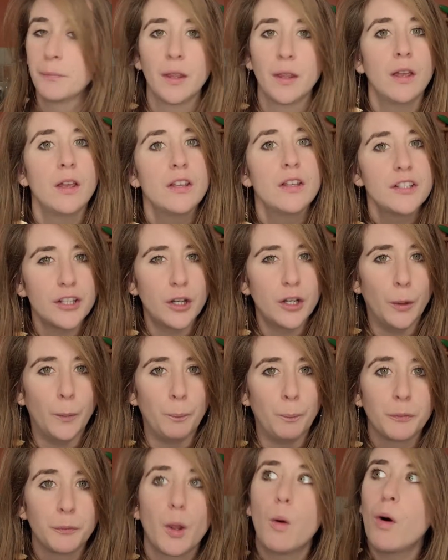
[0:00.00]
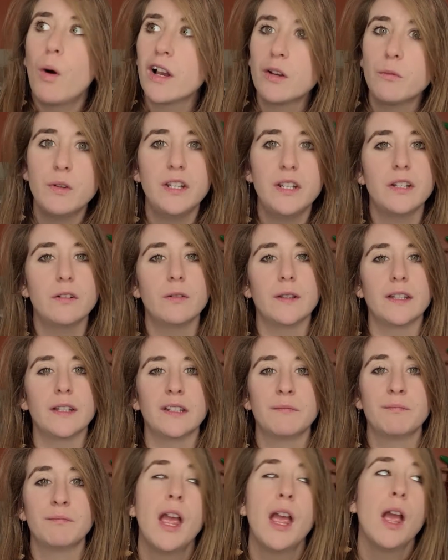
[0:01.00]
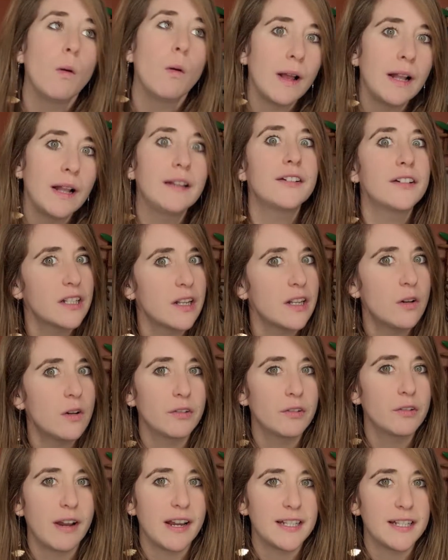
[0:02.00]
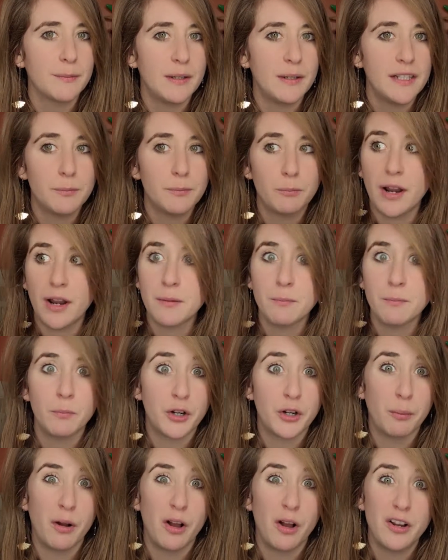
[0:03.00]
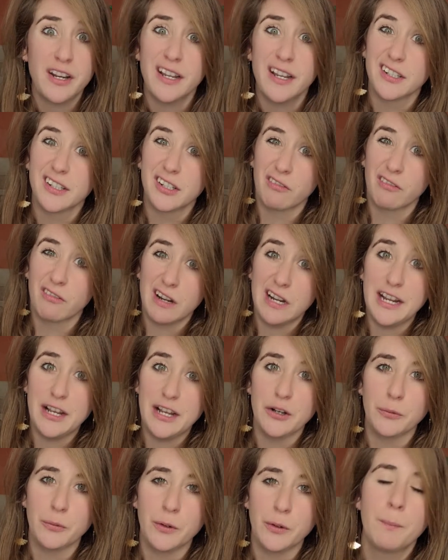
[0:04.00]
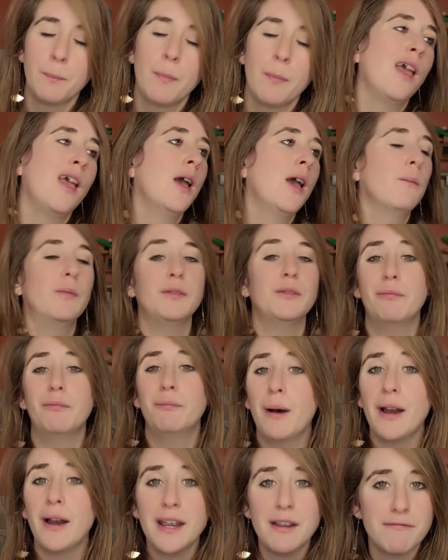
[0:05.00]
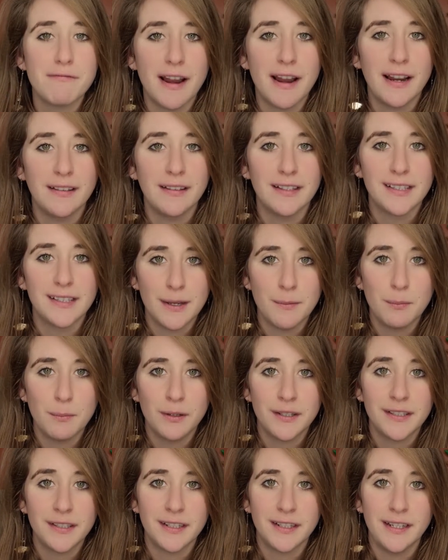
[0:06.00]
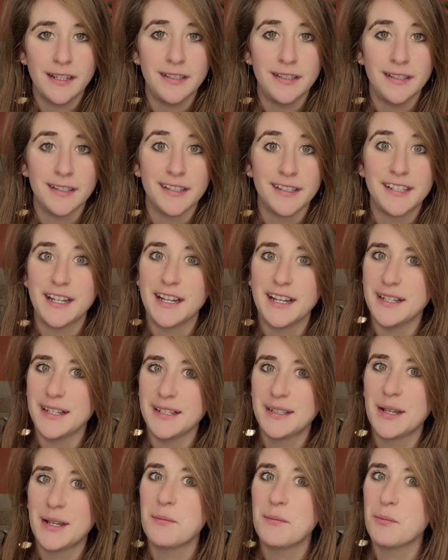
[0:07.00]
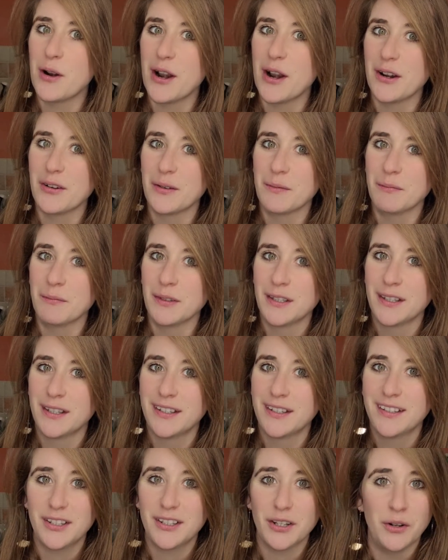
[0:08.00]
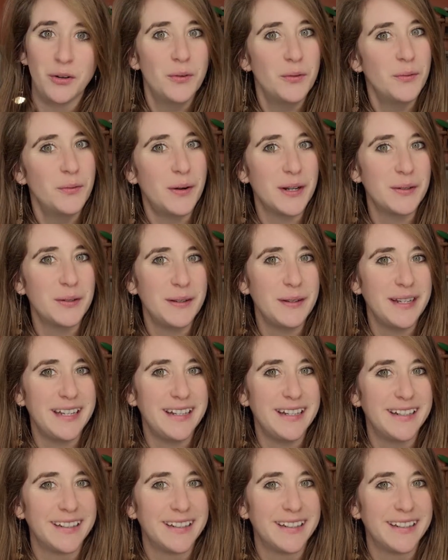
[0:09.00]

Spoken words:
So what can we do with it? Well, there's loads of recipes. Bread and butter pudding is a really good one, but by far the simplest and easiest is breadcrumbs. So what do we need?